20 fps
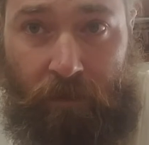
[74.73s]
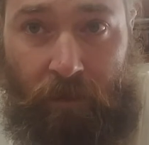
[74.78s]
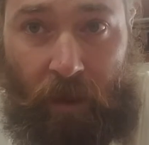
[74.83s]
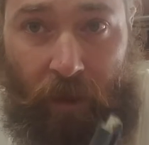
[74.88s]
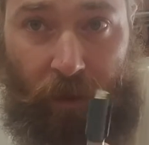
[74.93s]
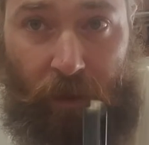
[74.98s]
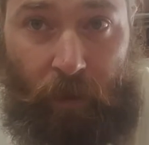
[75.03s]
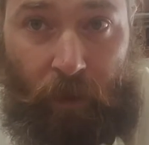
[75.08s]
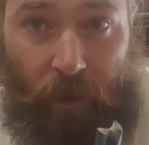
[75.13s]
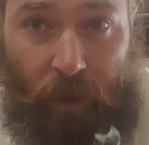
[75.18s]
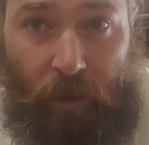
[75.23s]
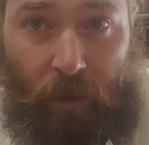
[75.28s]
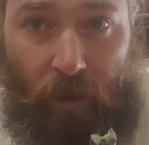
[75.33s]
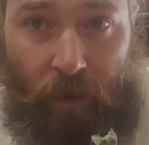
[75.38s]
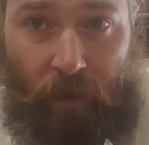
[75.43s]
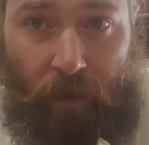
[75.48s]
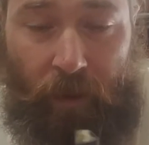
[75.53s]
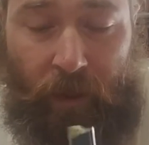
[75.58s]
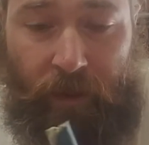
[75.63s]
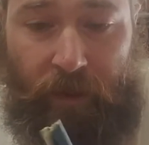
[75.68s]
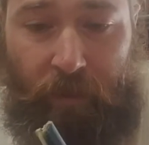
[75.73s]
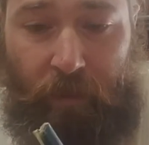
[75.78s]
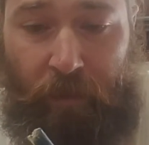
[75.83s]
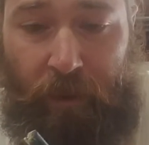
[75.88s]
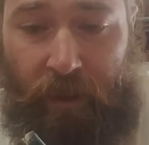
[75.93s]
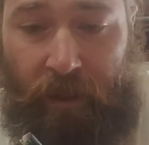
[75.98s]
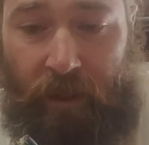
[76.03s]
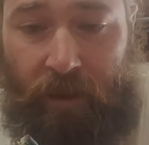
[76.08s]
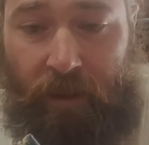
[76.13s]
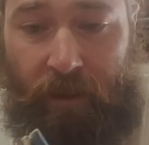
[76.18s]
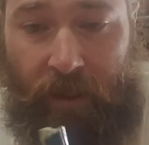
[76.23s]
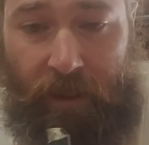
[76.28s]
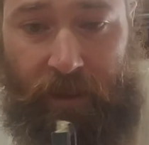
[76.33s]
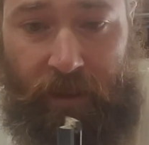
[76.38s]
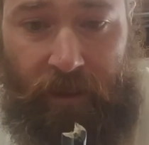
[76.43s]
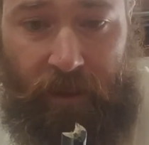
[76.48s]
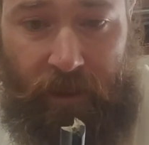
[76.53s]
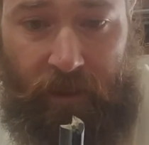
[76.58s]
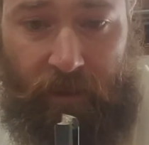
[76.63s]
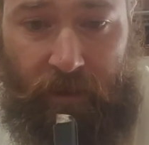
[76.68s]
a 3/4 inch bit
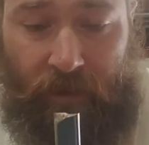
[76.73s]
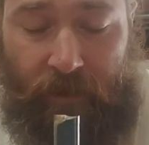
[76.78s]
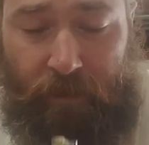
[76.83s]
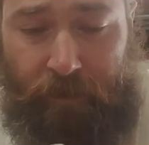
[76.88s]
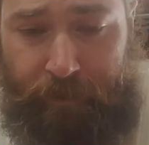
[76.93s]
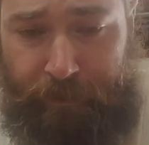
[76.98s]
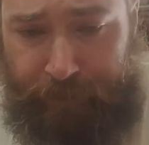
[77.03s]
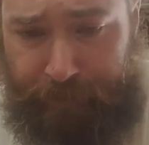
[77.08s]
like this.